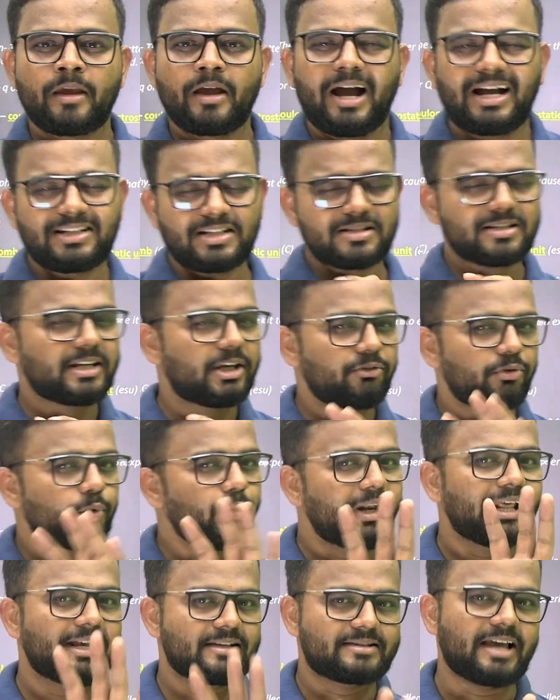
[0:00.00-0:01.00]
I'll just give you
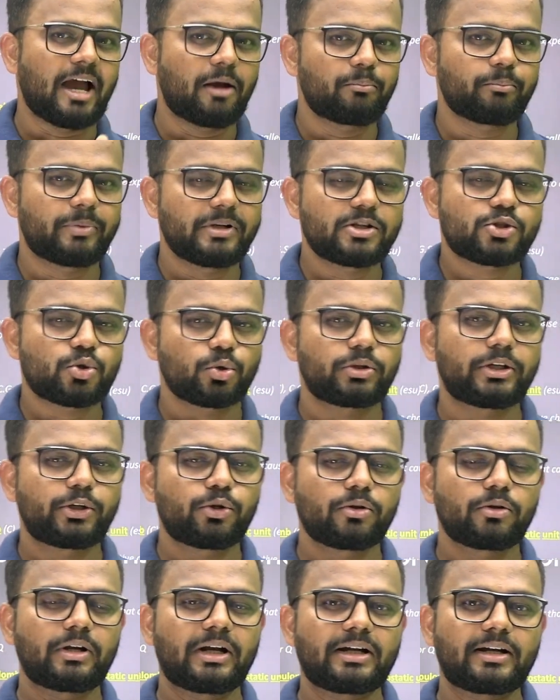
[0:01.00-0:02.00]
an example so that
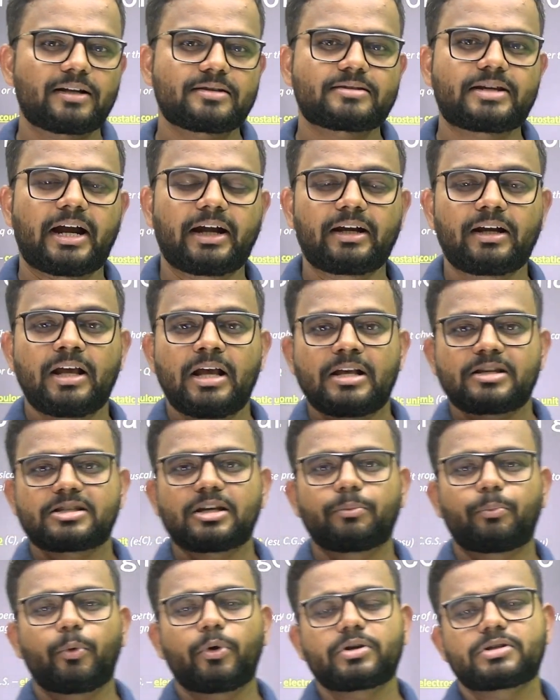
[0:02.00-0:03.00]
you will understand.
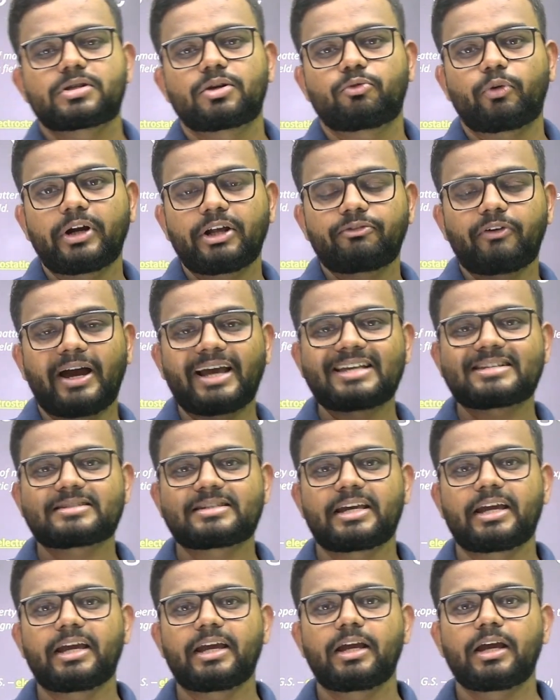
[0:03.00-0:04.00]
Suppose, what if I
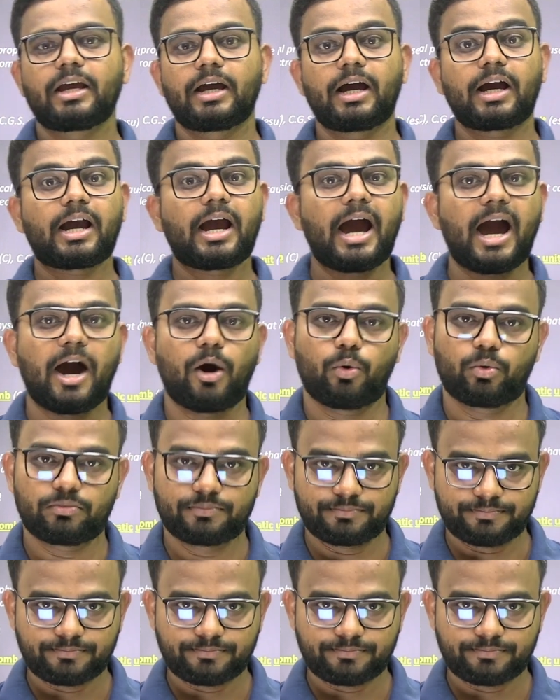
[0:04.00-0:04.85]
say a cow?